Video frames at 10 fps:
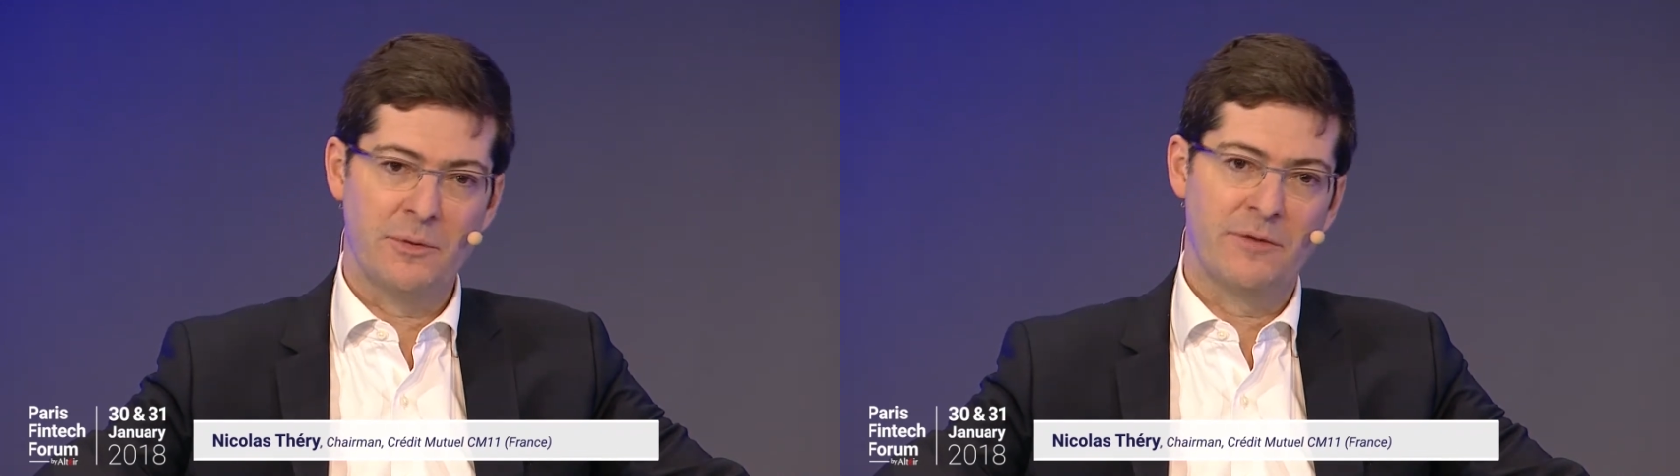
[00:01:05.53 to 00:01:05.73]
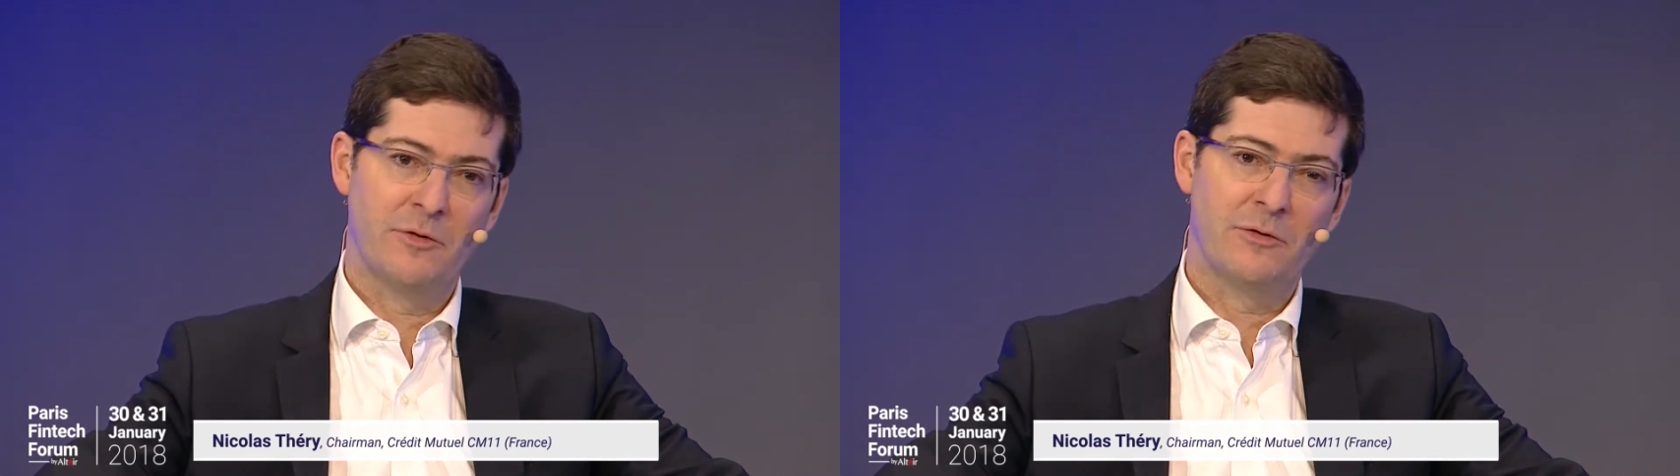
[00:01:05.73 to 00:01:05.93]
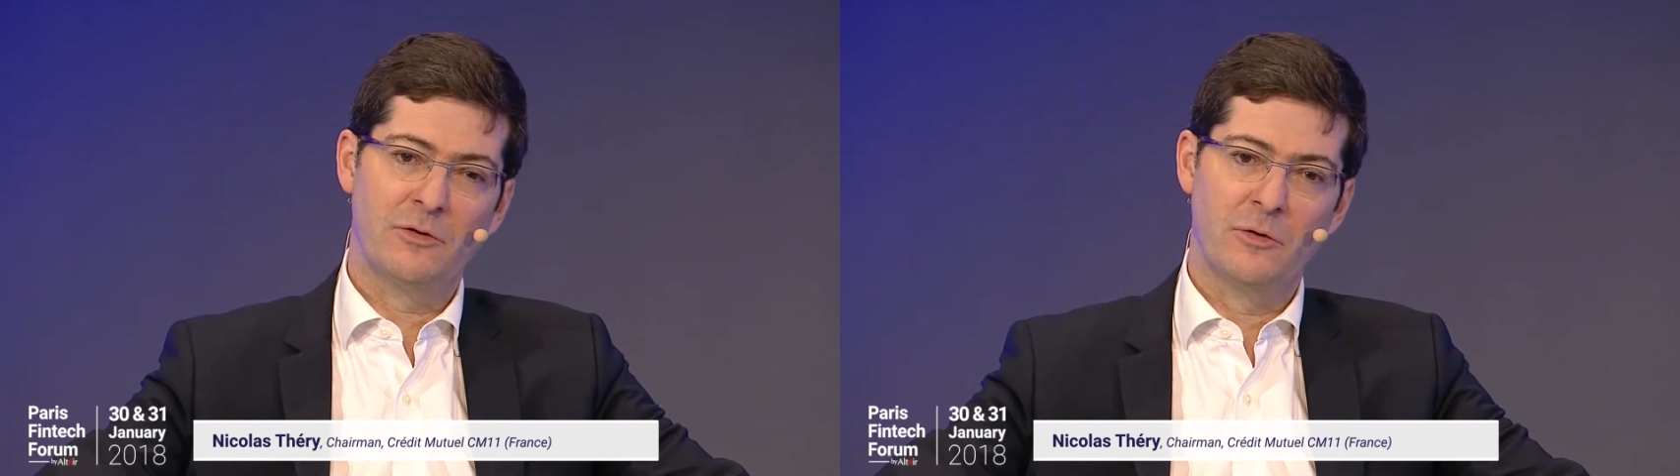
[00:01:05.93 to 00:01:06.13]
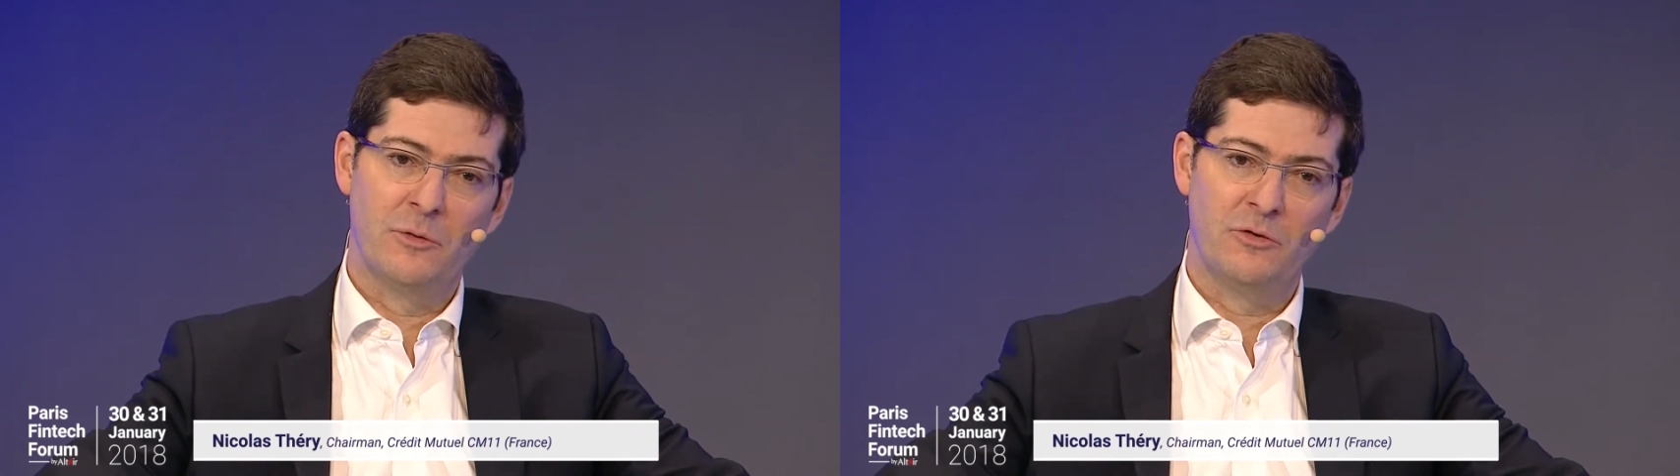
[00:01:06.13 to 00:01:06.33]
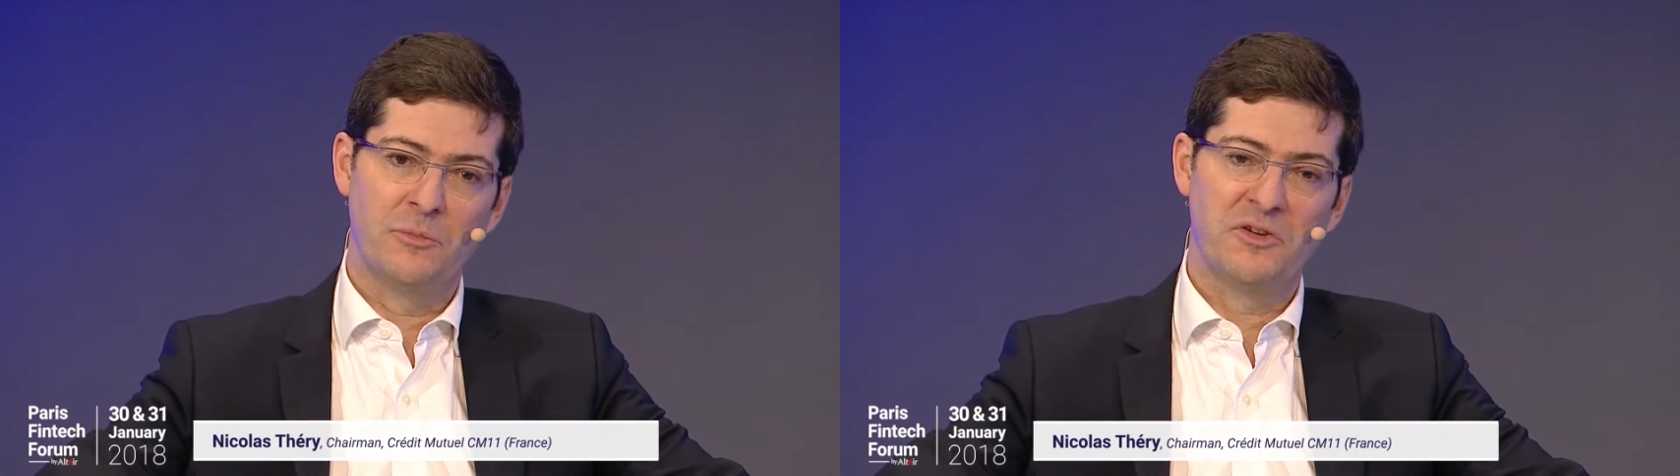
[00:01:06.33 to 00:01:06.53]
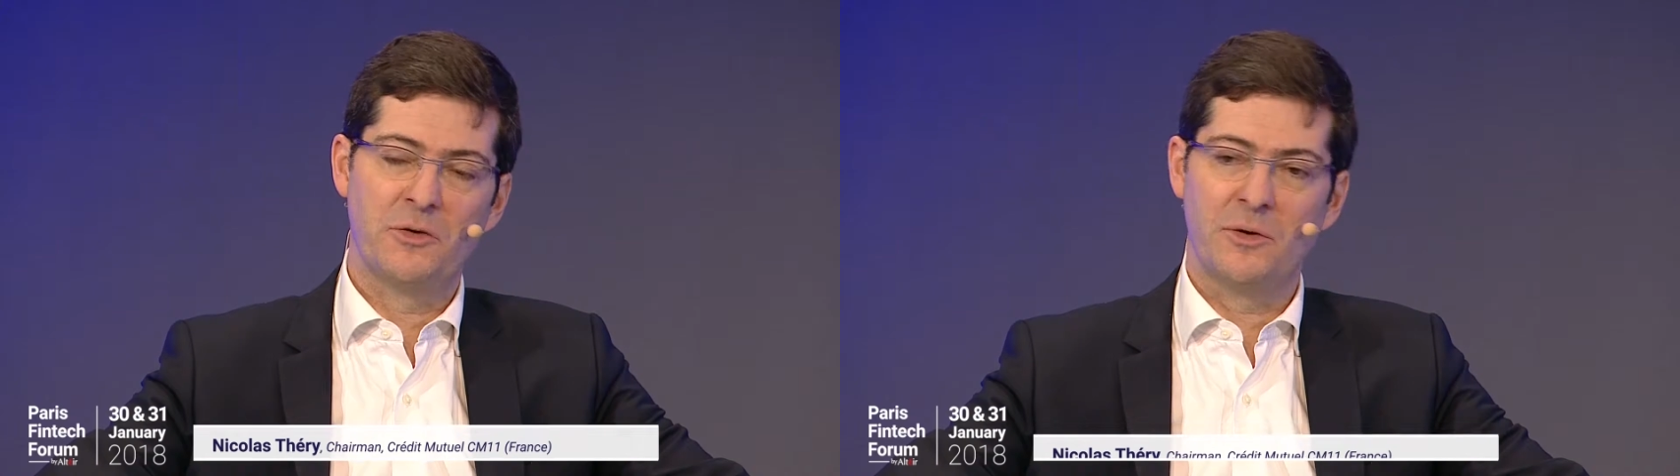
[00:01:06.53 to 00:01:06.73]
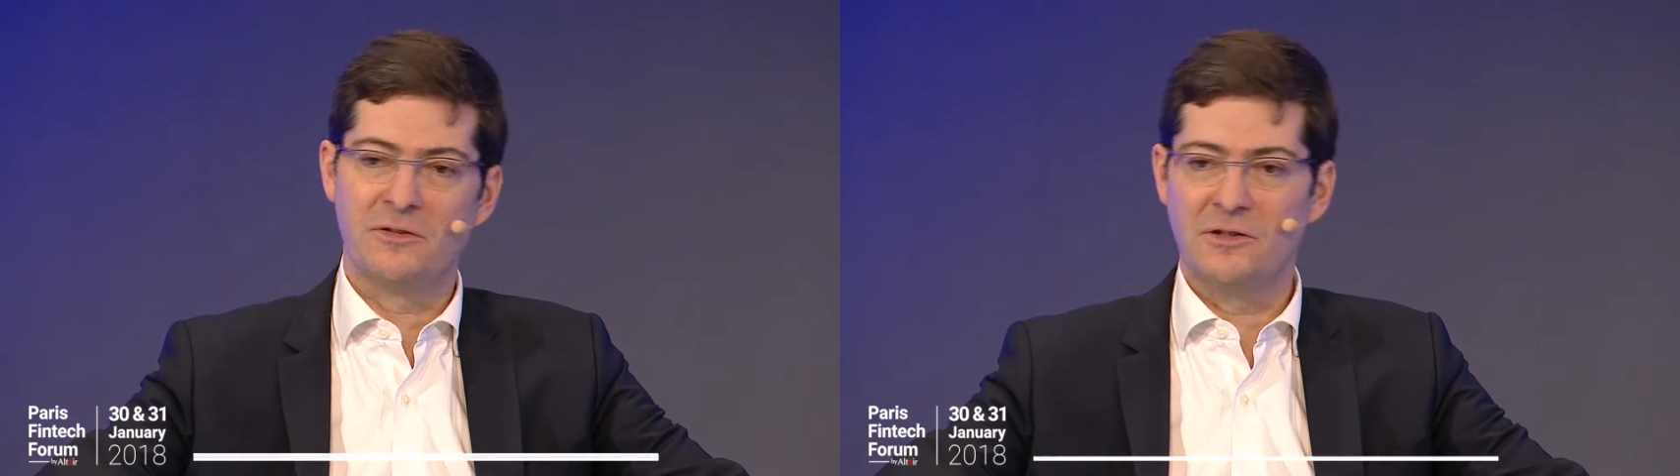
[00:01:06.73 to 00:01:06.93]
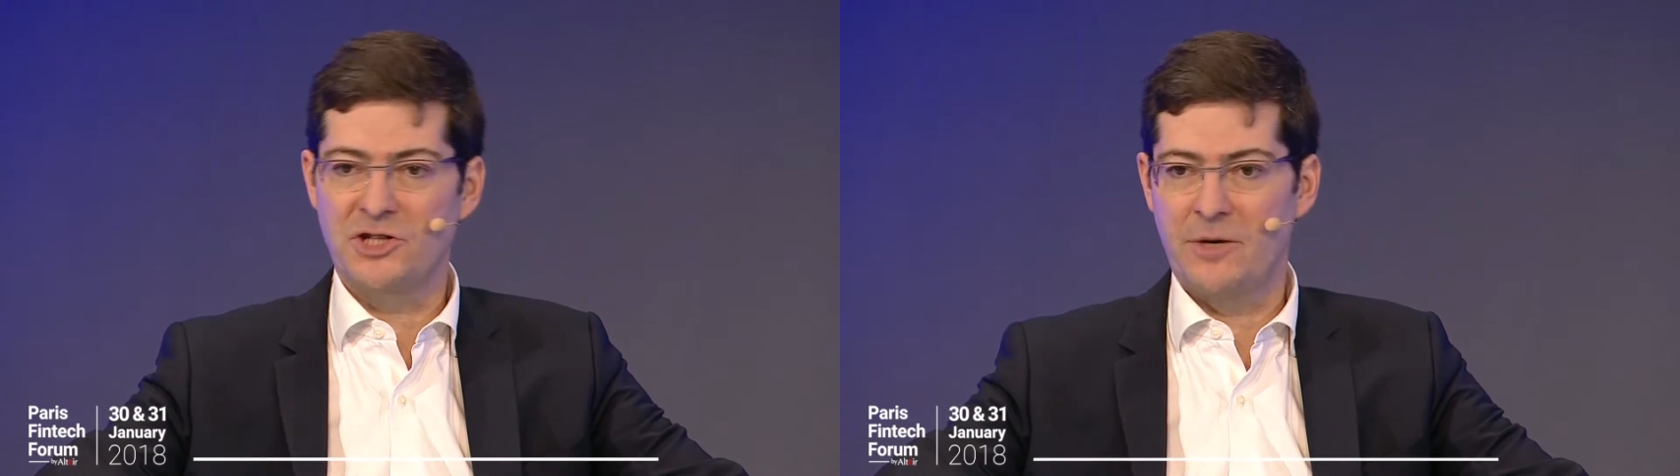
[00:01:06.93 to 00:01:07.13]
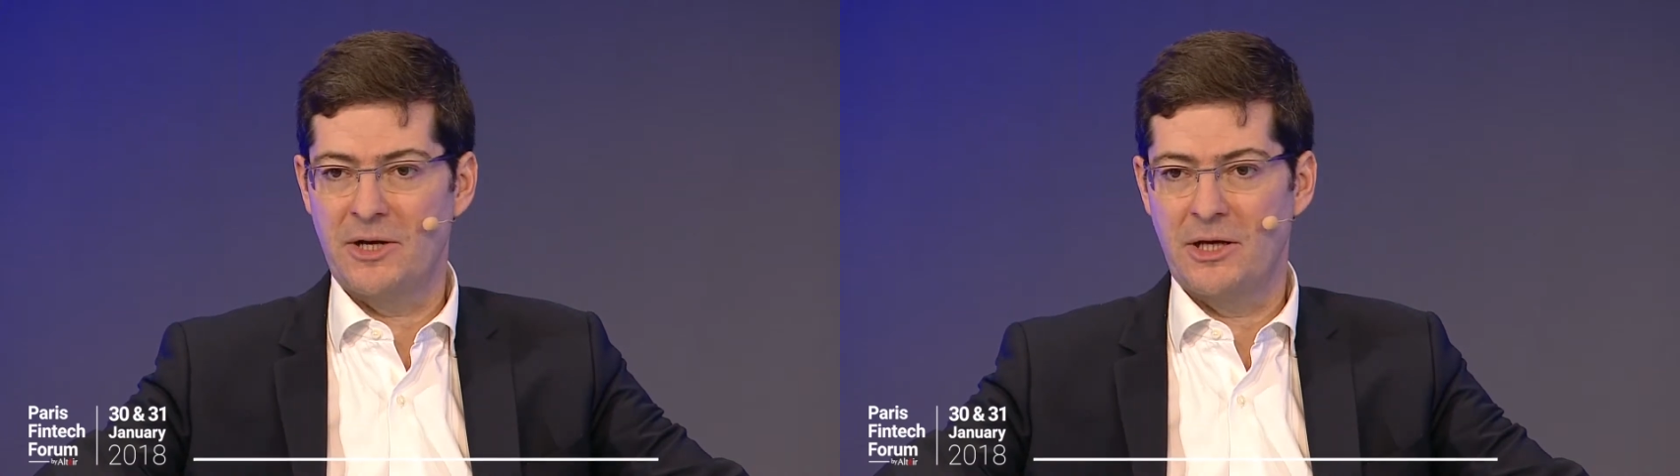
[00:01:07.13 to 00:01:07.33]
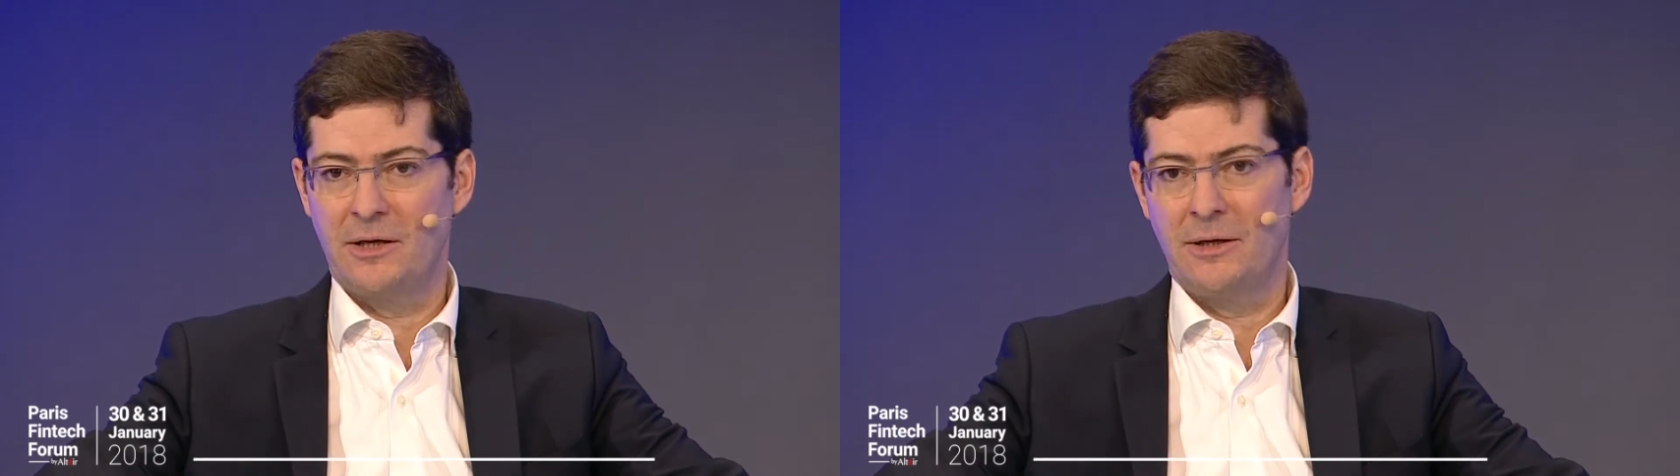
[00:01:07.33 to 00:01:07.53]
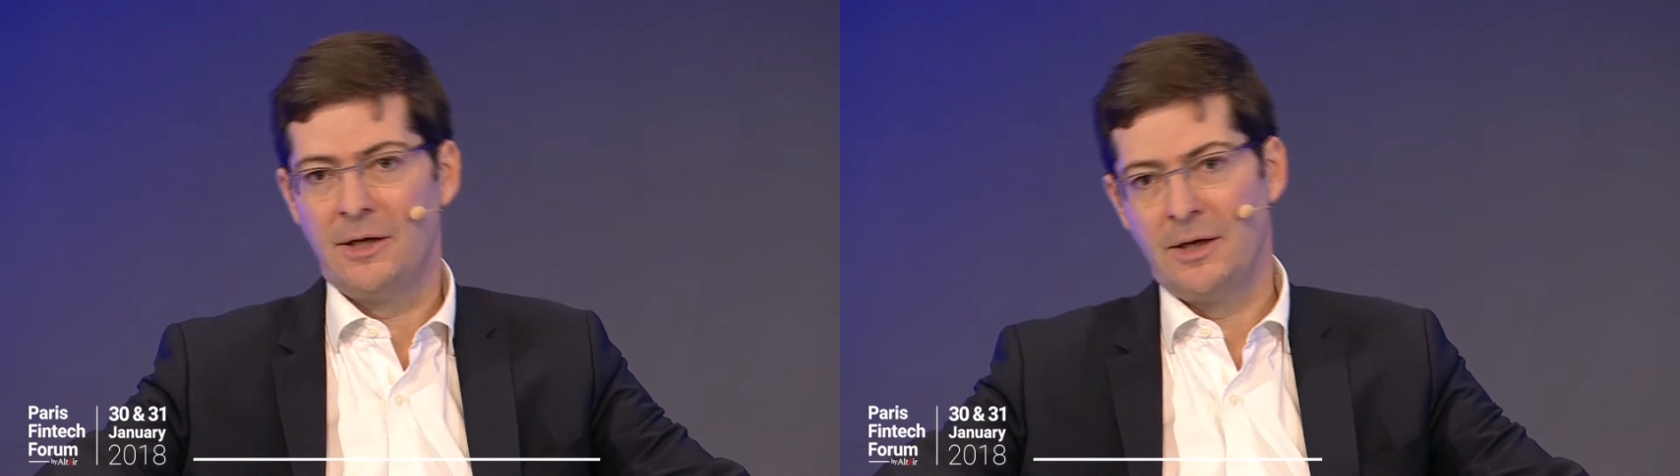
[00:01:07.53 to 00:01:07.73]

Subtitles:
We have also subsidiaries in Germany,